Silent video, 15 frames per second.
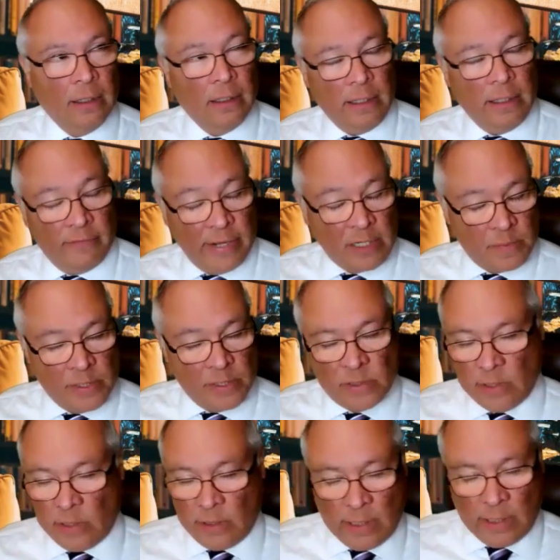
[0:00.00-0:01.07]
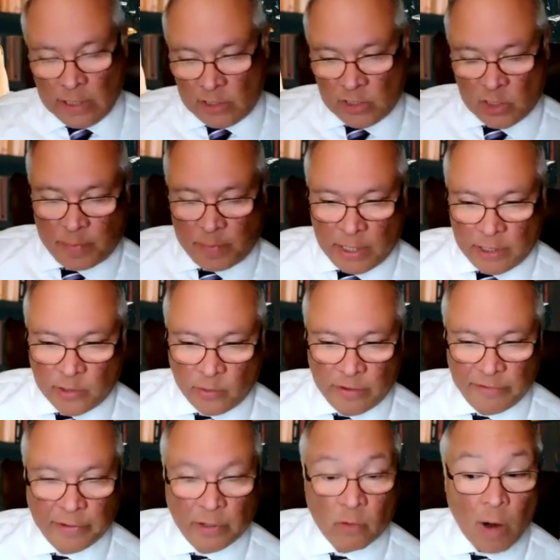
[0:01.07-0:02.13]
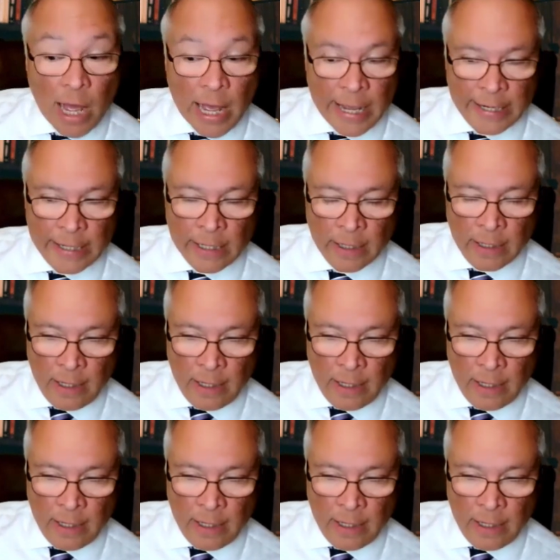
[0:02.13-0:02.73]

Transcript: Investments. And it's just been a terrific ride.